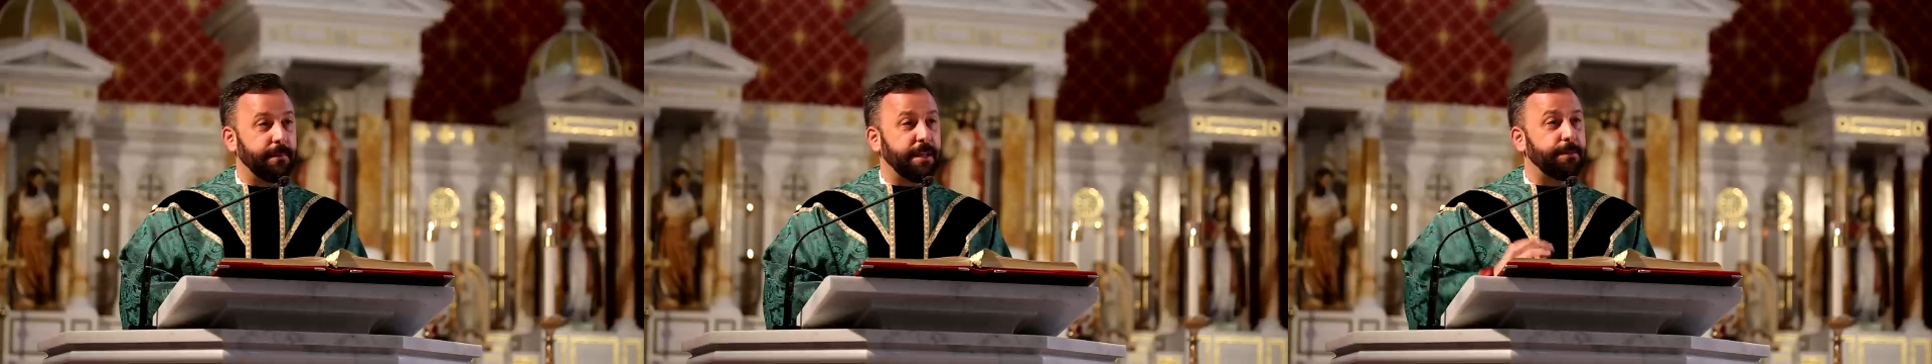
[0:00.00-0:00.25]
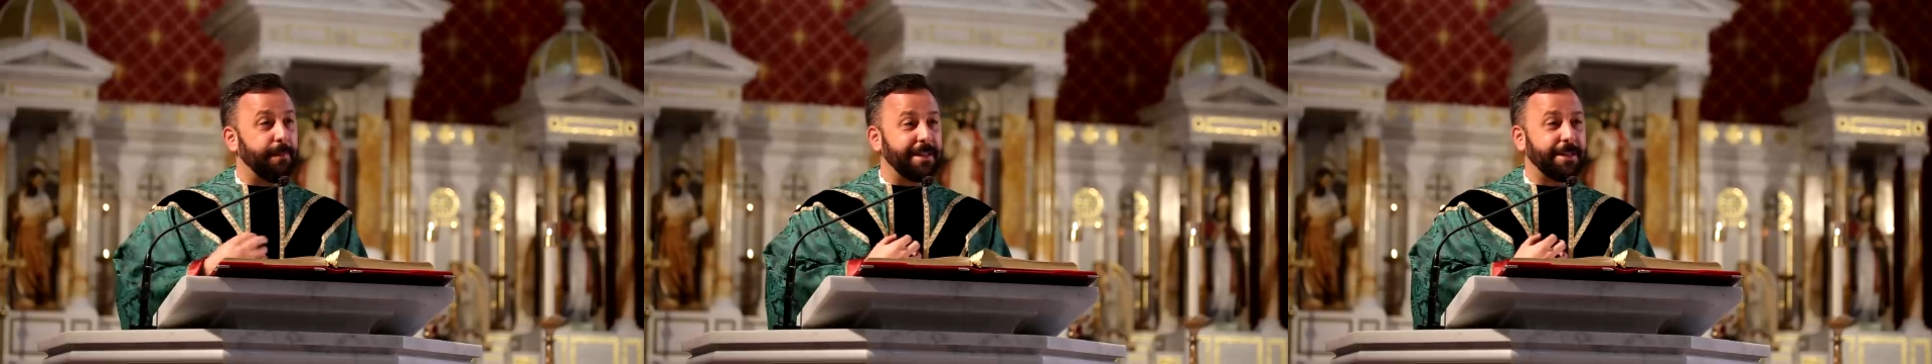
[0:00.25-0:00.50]

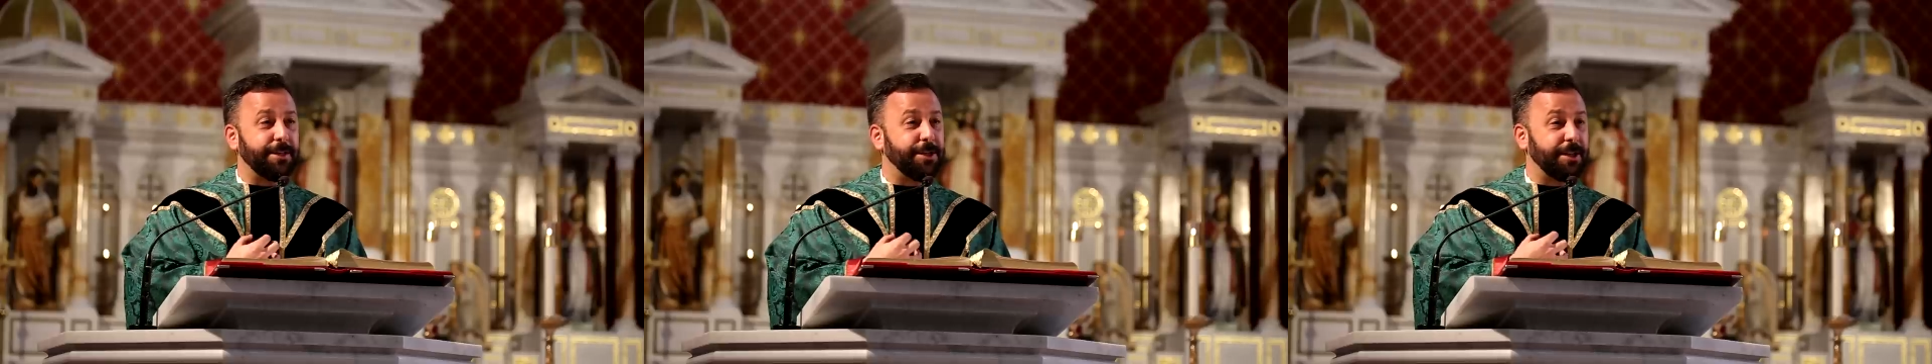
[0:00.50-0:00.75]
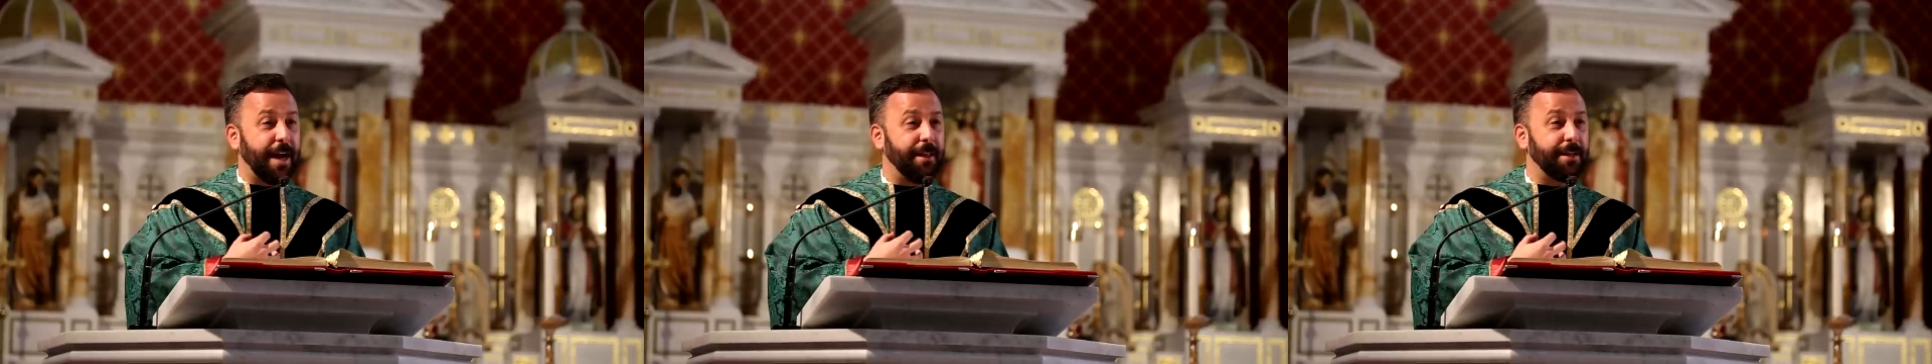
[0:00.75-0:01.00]
This
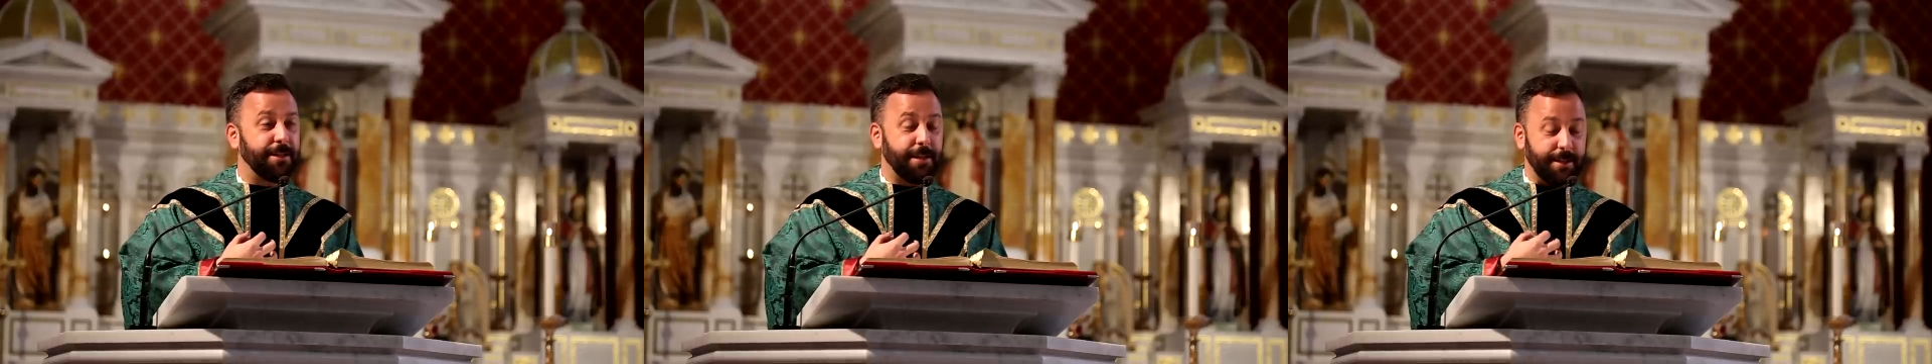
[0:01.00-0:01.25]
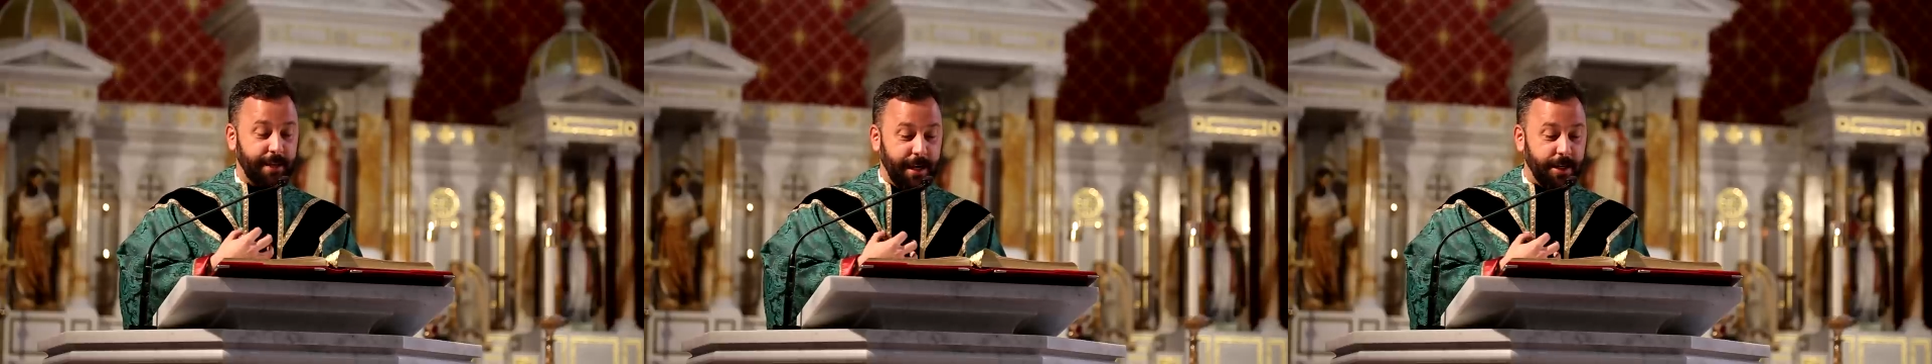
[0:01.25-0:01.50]
message
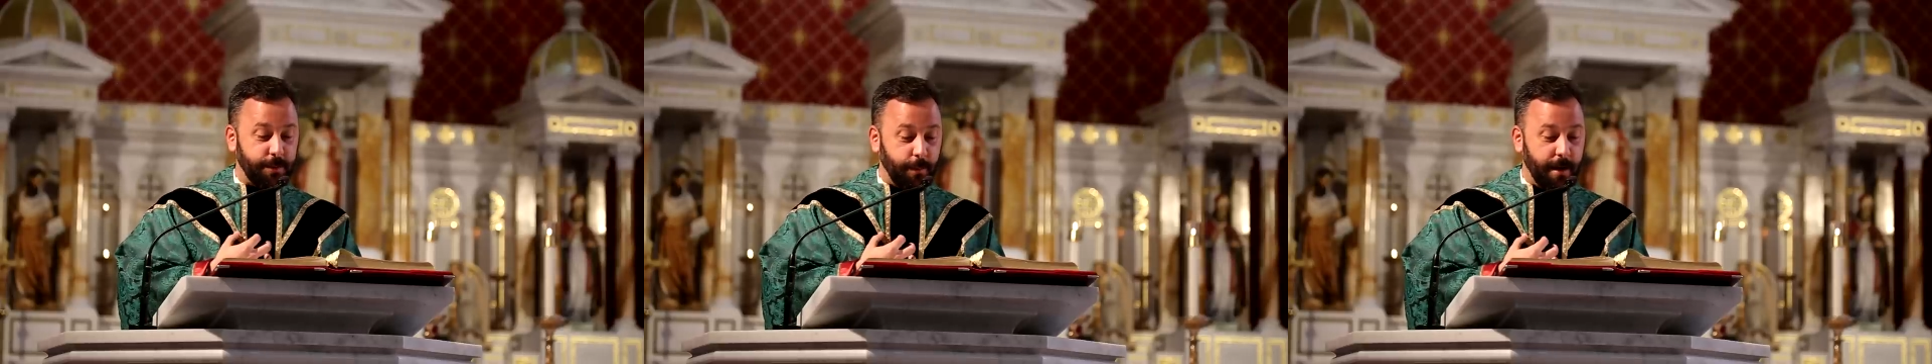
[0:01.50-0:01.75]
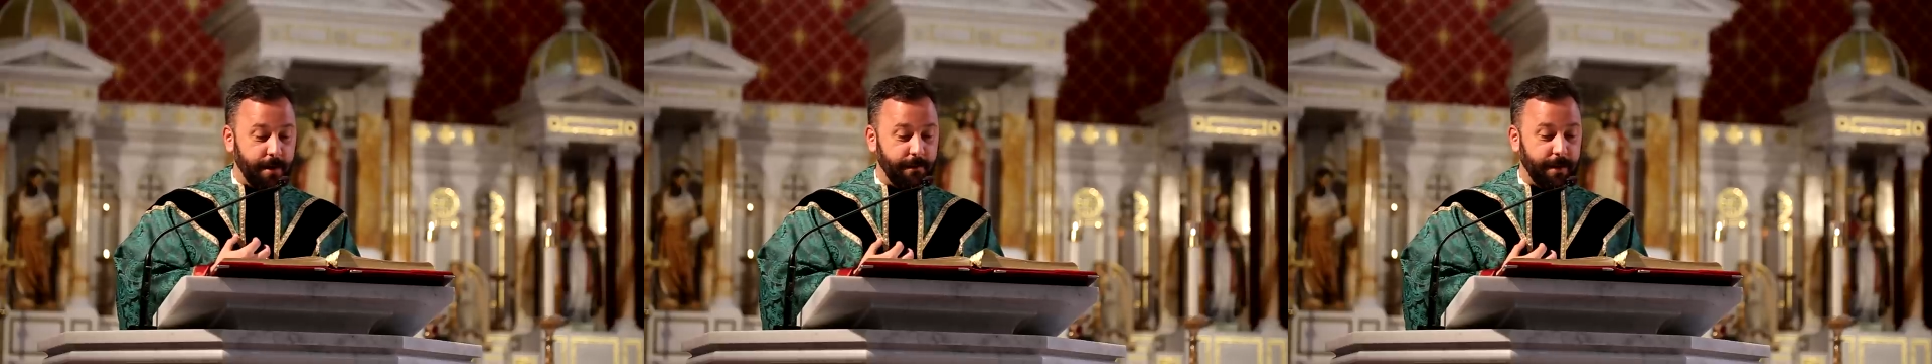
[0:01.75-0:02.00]
challenges each
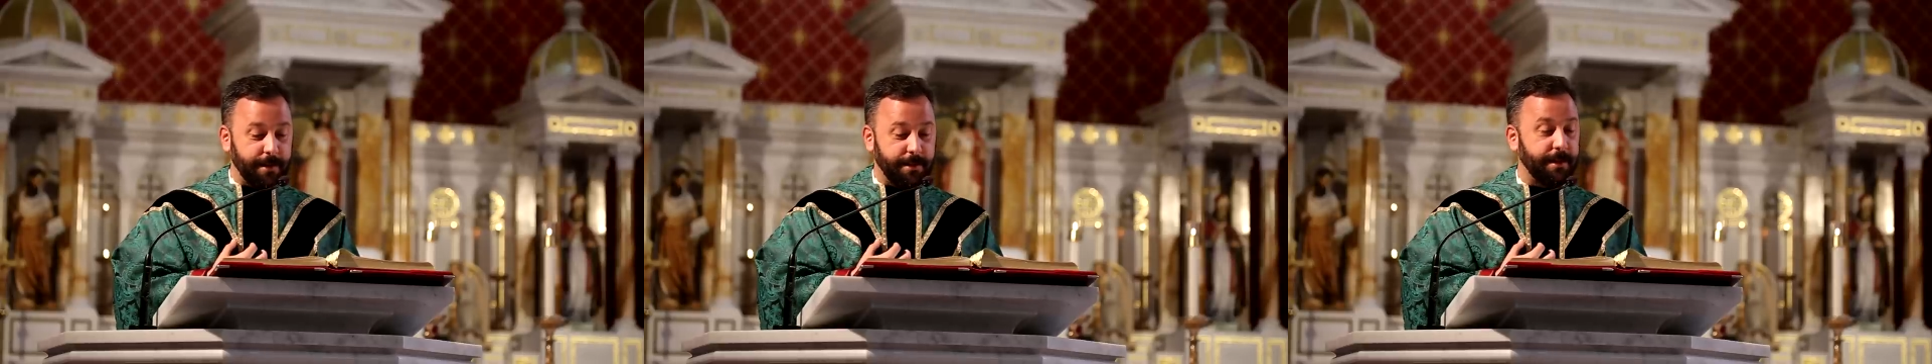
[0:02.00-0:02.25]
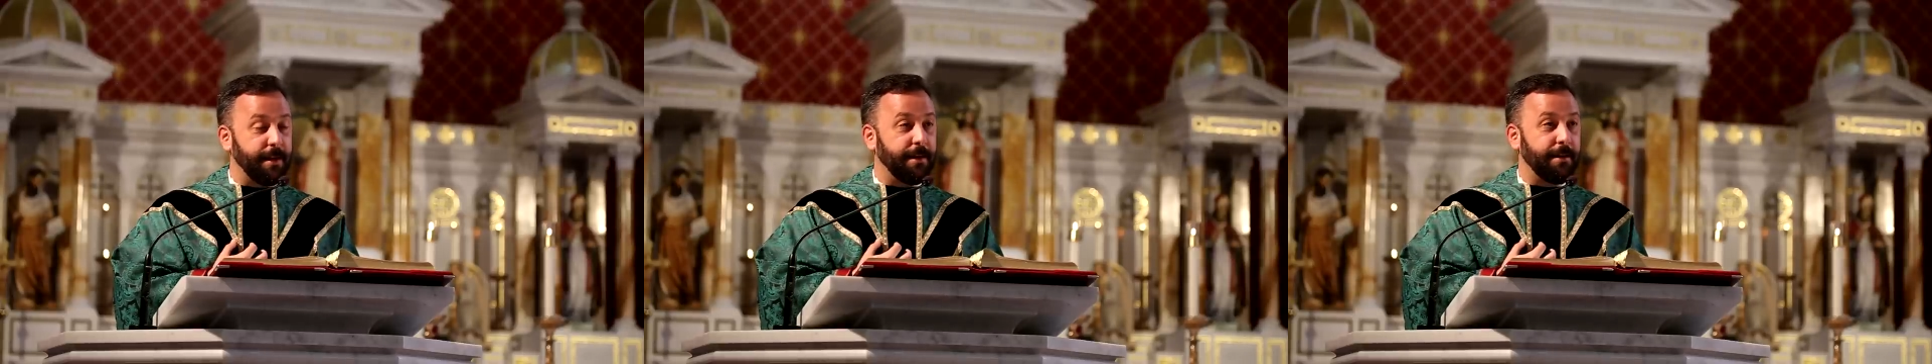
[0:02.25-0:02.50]
one of
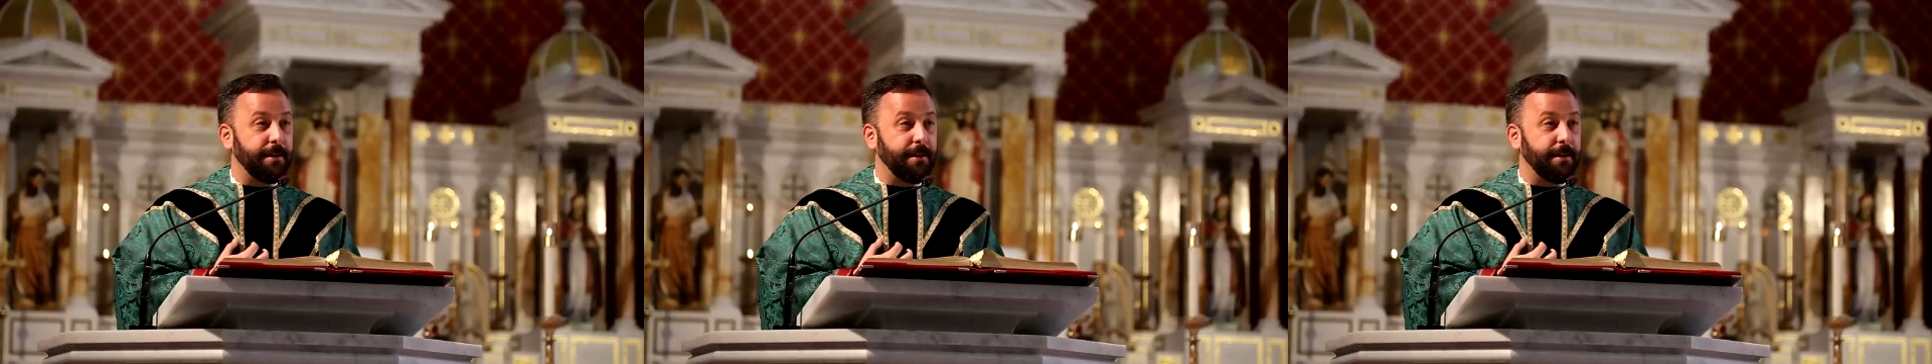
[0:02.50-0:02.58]
us.